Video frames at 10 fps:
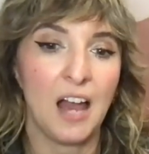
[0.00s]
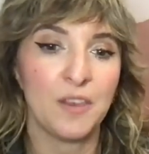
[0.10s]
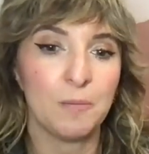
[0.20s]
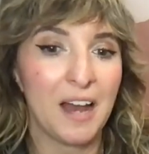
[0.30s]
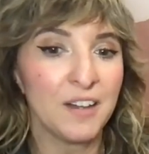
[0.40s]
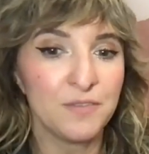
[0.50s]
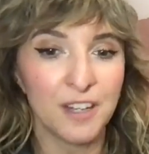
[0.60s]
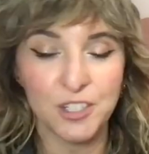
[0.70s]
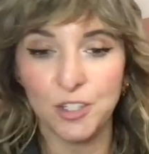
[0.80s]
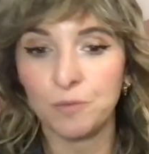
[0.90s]
And the
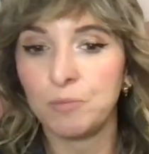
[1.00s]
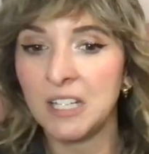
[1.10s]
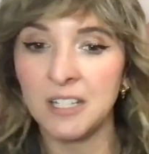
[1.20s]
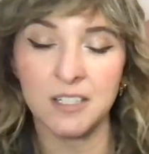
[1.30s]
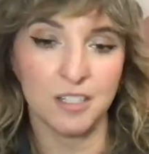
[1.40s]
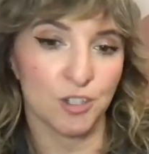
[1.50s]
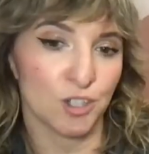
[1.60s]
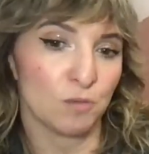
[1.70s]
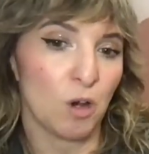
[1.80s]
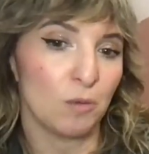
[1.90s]
manifestor, being such
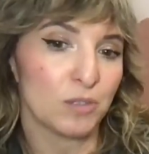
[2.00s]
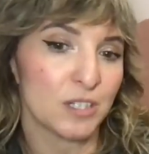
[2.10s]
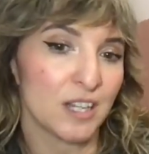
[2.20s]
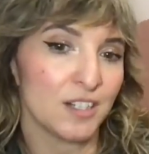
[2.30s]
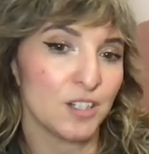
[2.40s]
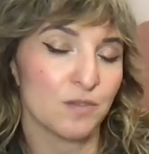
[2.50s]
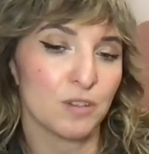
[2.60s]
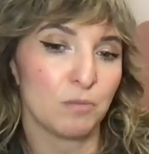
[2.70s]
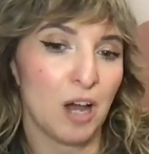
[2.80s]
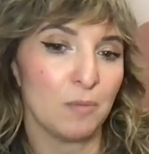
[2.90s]
a small percentage
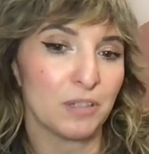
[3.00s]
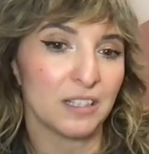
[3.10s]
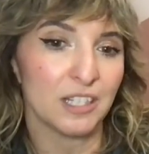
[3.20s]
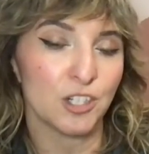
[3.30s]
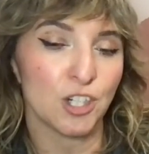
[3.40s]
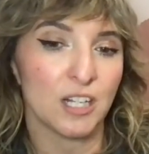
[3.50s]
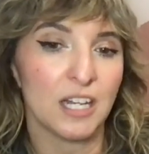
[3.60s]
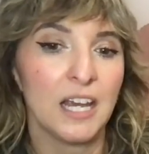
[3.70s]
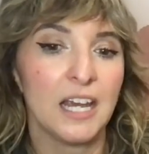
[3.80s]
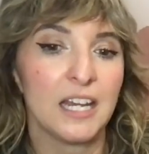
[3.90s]
of the population,